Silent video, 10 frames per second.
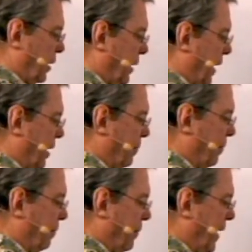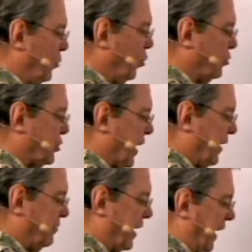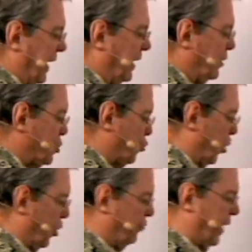Now, men will take the English word.